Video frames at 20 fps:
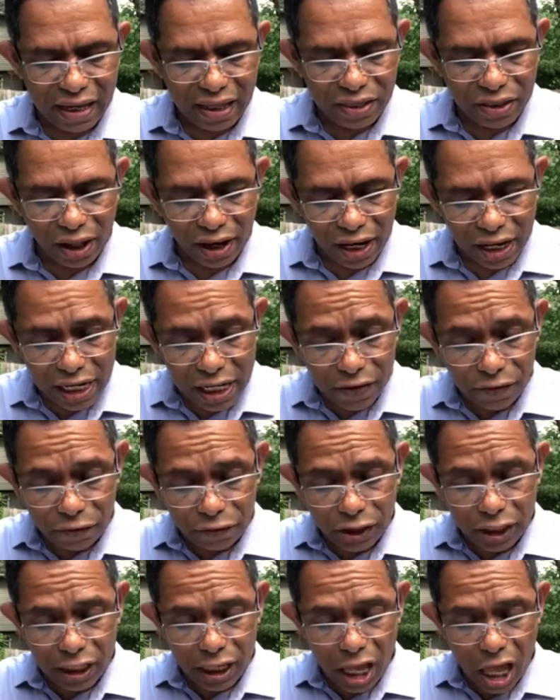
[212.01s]
the
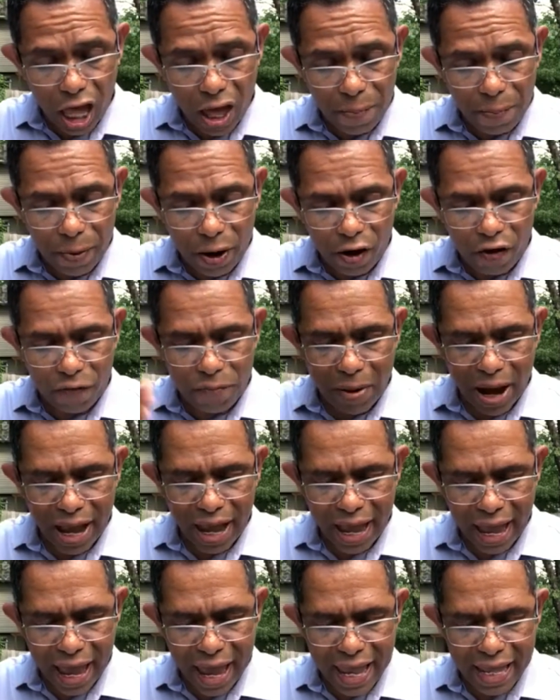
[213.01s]
lifting up of my
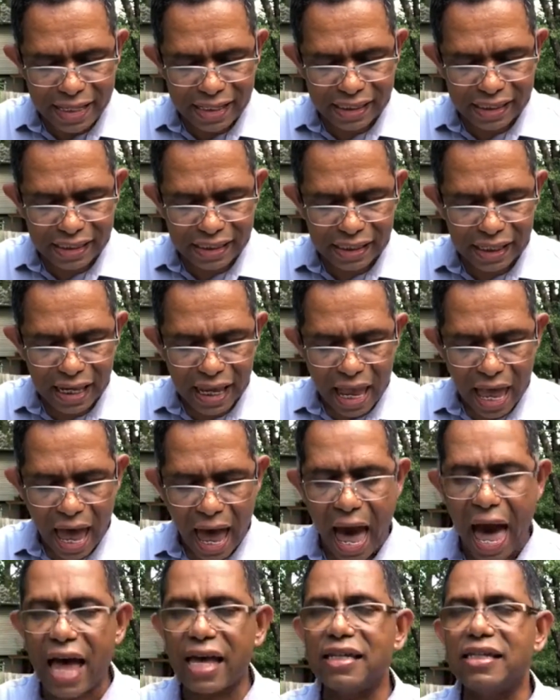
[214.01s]
hands
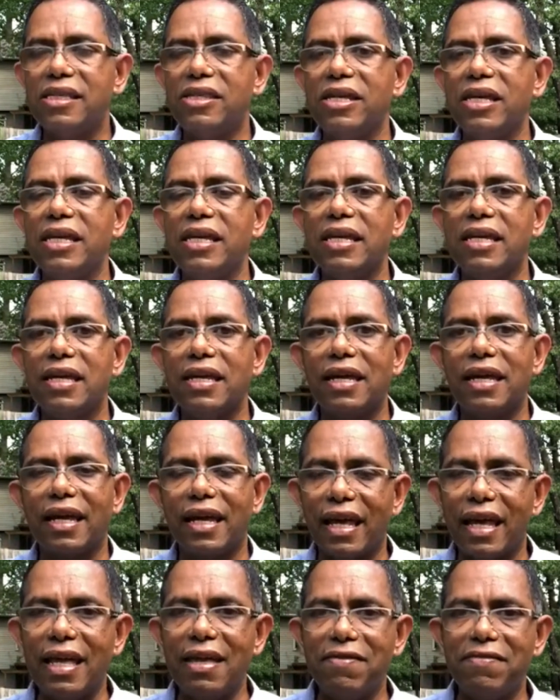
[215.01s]
as the
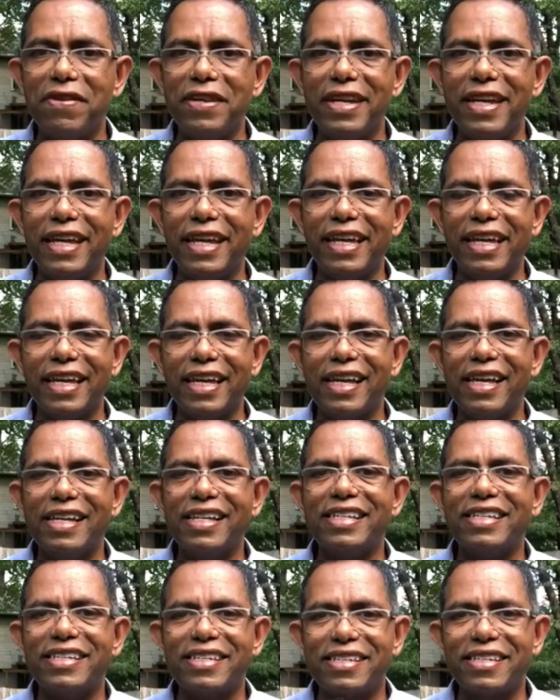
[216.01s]
evening
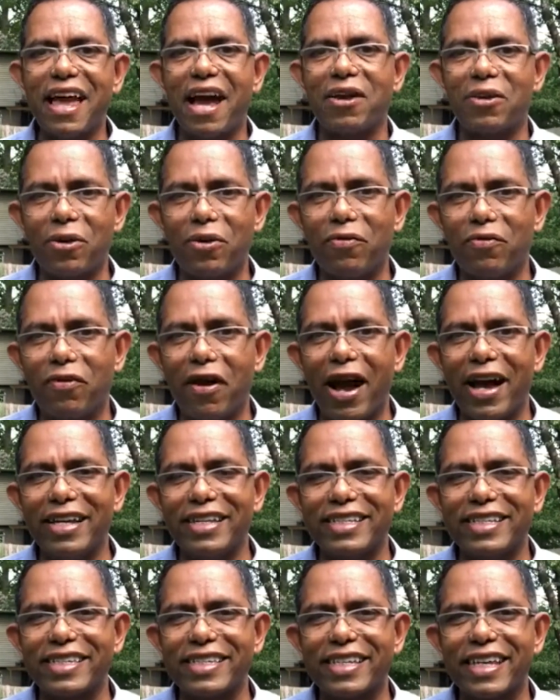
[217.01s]

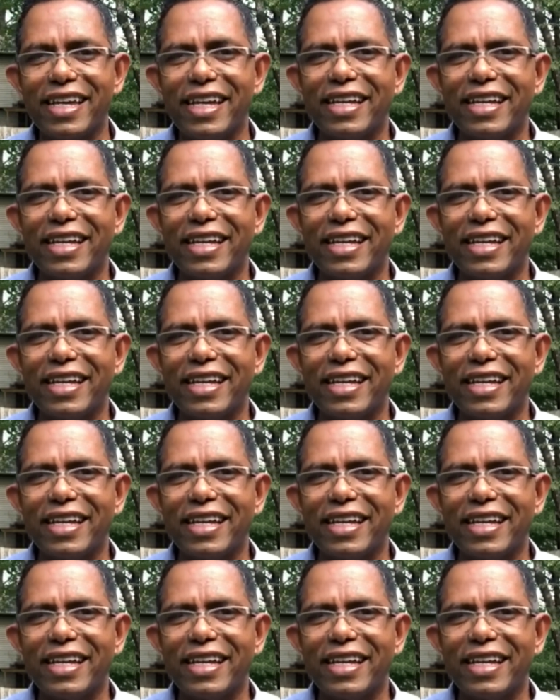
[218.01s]
sacrifice."